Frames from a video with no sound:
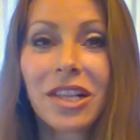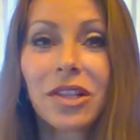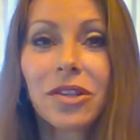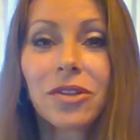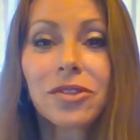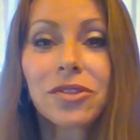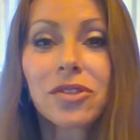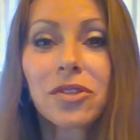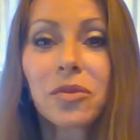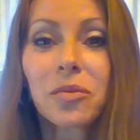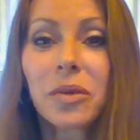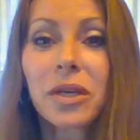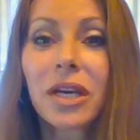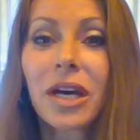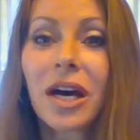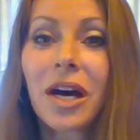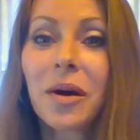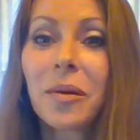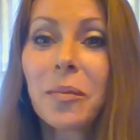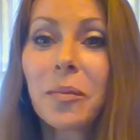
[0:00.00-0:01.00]
Learn to
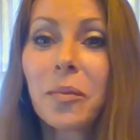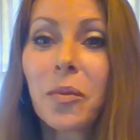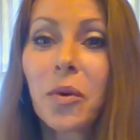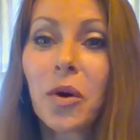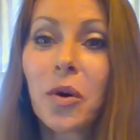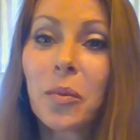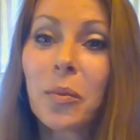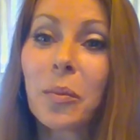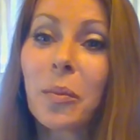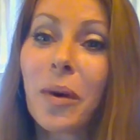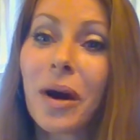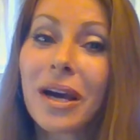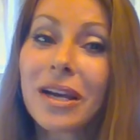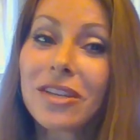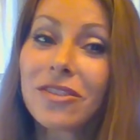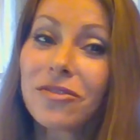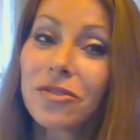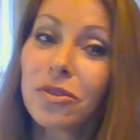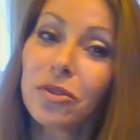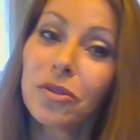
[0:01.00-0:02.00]
become more
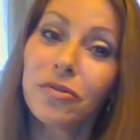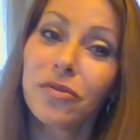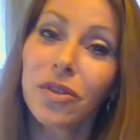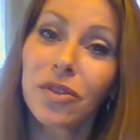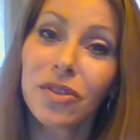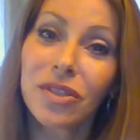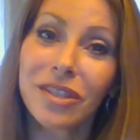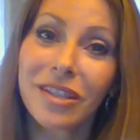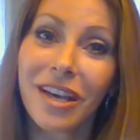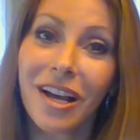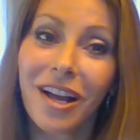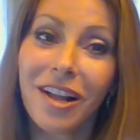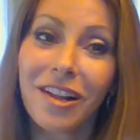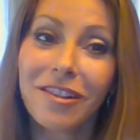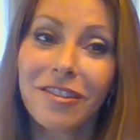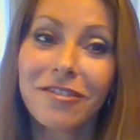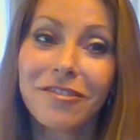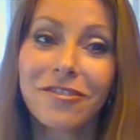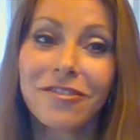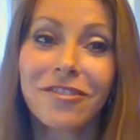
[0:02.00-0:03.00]
mindful of
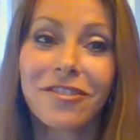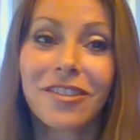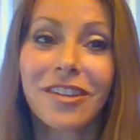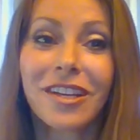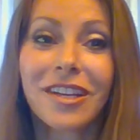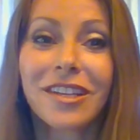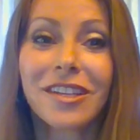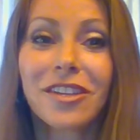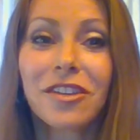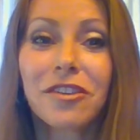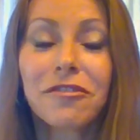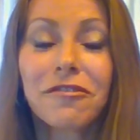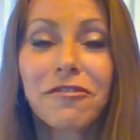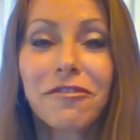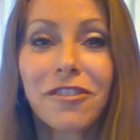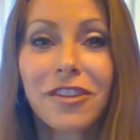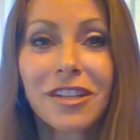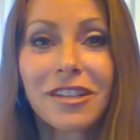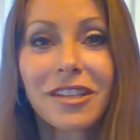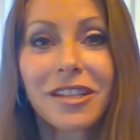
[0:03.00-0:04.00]
yourself and your
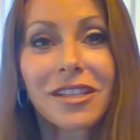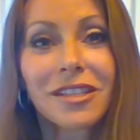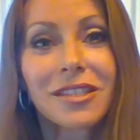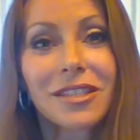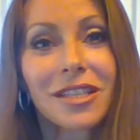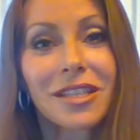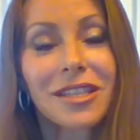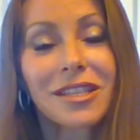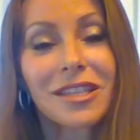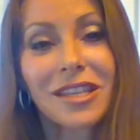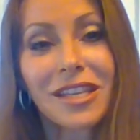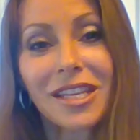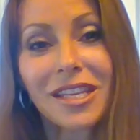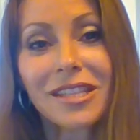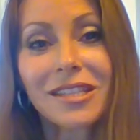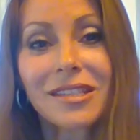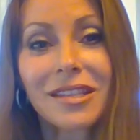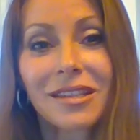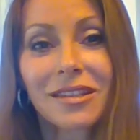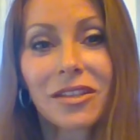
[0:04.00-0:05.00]
feelings and
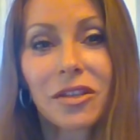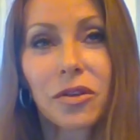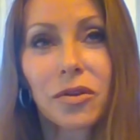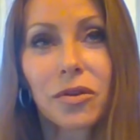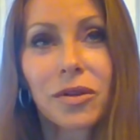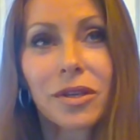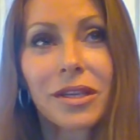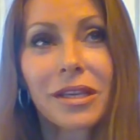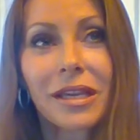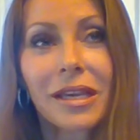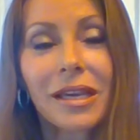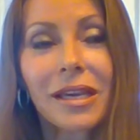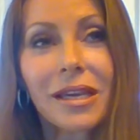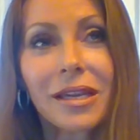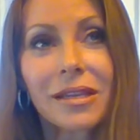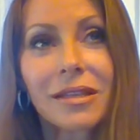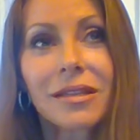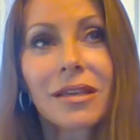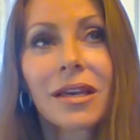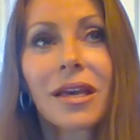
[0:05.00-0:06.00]
needs, and
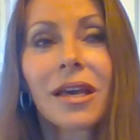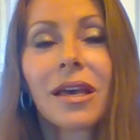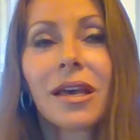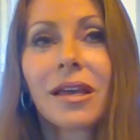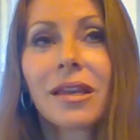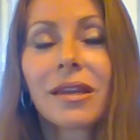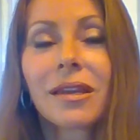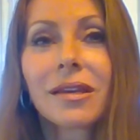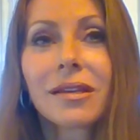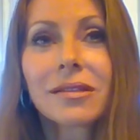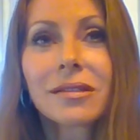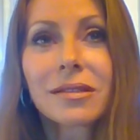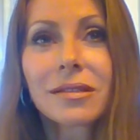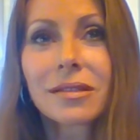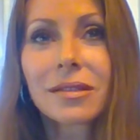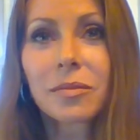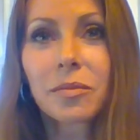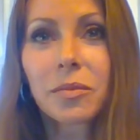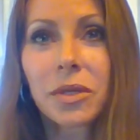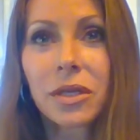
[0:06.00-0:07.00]
create that
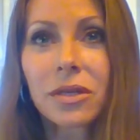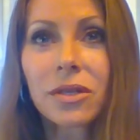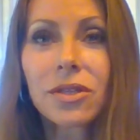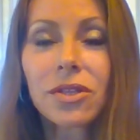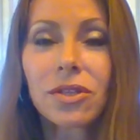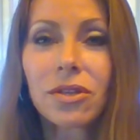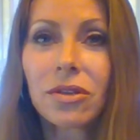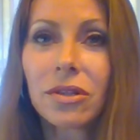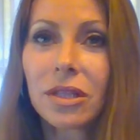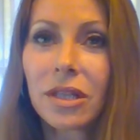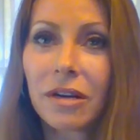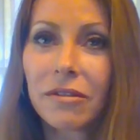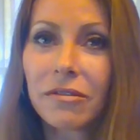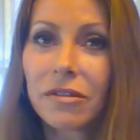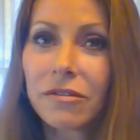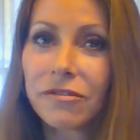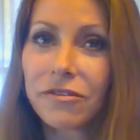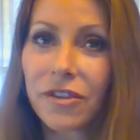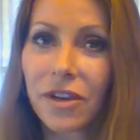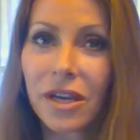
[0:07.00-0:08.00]
spiritual love
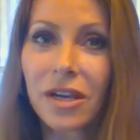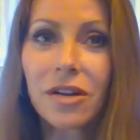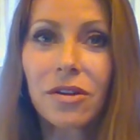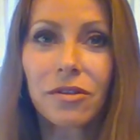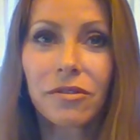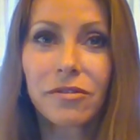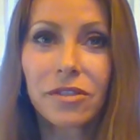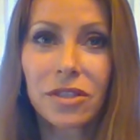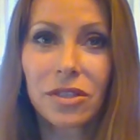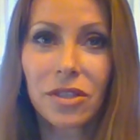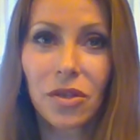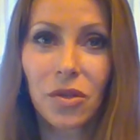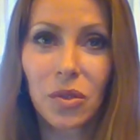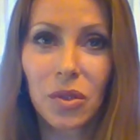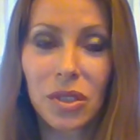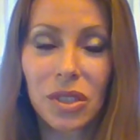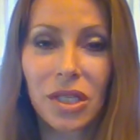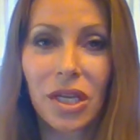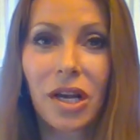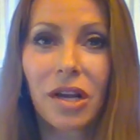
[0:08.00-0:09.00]
affair with
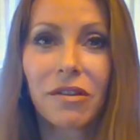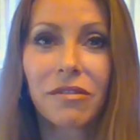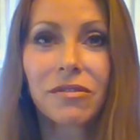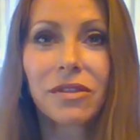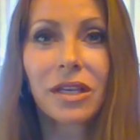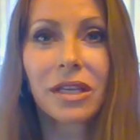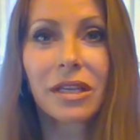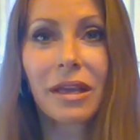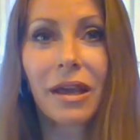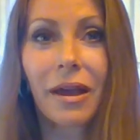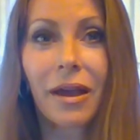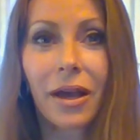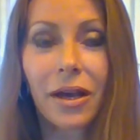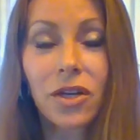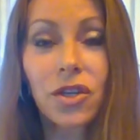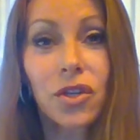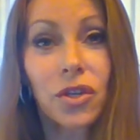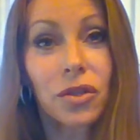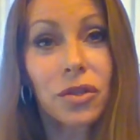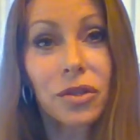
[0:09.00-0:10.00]
yourself that
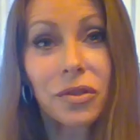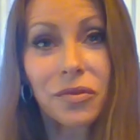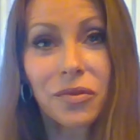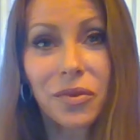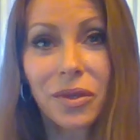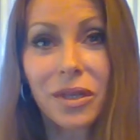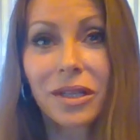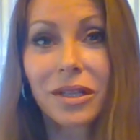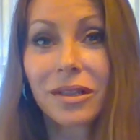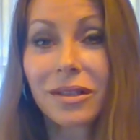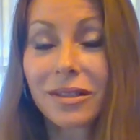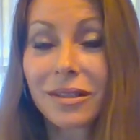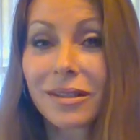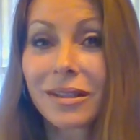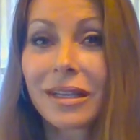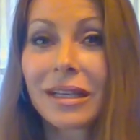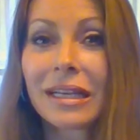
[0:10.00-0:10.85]
actually will